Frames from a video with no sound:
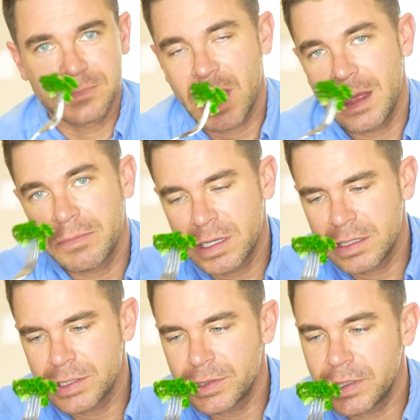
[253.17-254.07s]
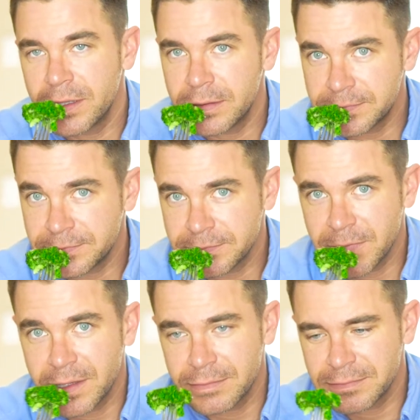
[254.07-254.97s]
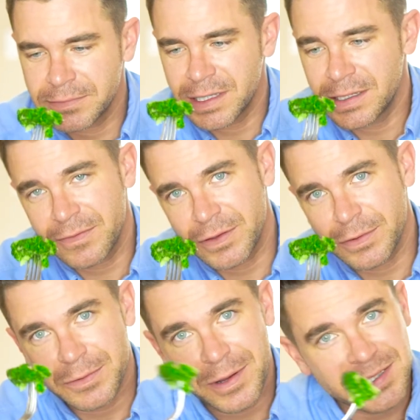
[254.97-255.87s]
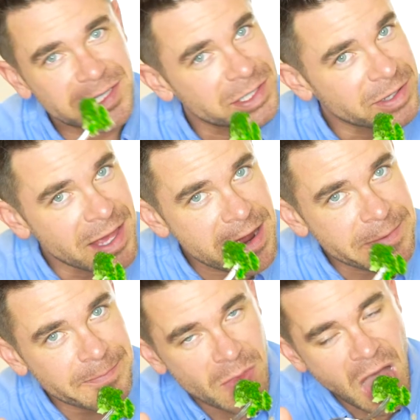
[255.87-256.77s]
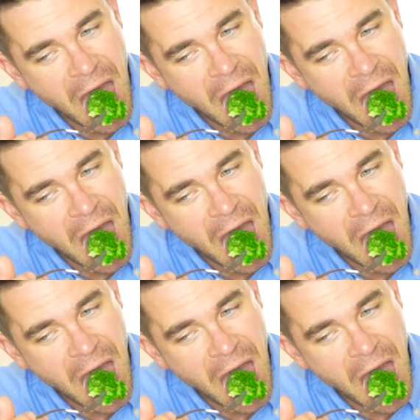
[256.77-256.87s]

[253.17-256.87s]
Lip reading: I'm gonna enjoy it. And if you wanna watch it, you can.